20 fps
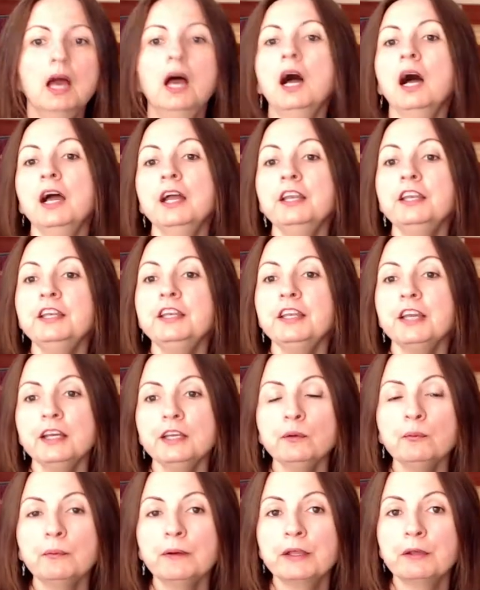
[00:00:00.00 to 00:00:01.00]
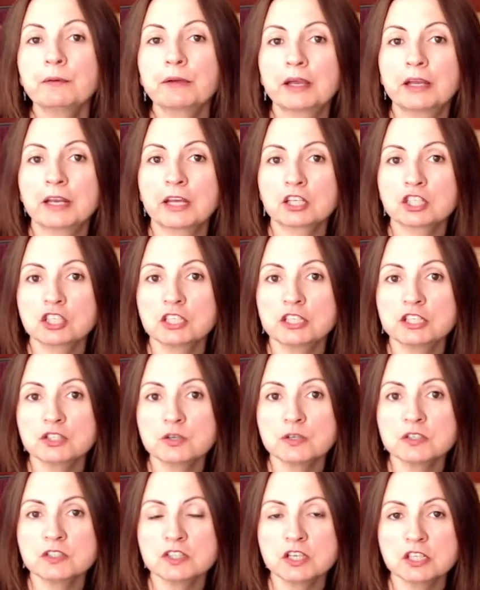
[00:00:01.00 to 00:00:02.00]
Another way you can actually
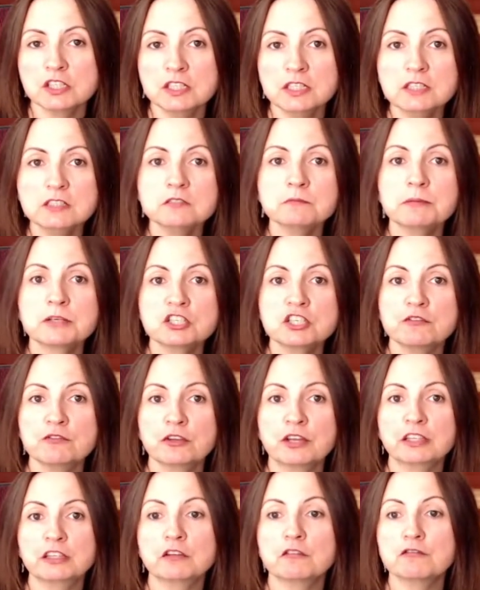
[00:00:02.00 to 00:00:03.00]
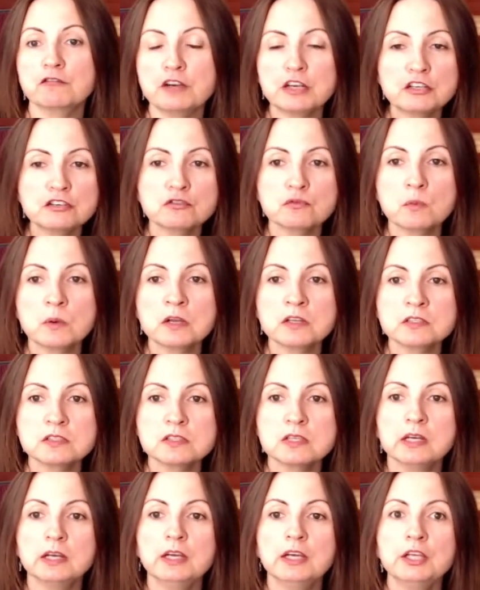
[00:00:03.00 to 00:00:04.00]
enjoy sardines, especially if you get the fresh
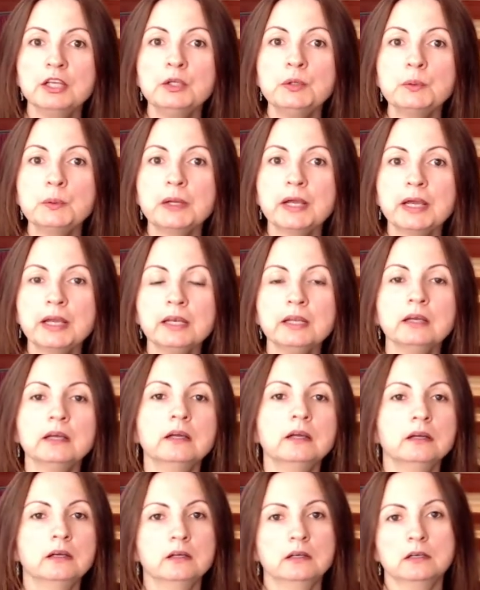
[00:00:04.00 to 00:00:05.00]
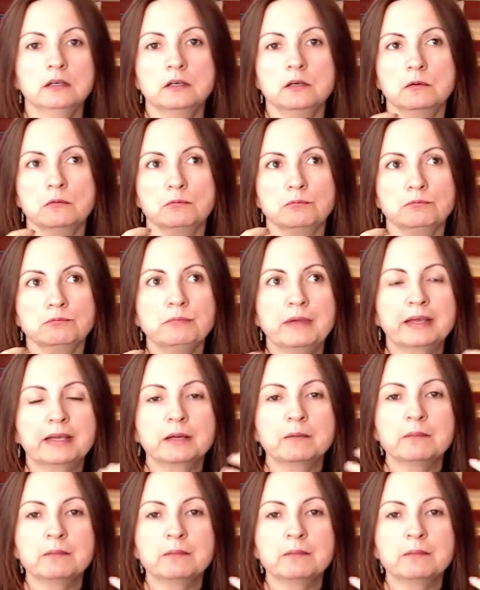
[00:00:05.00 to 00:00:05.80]
ones, you can make them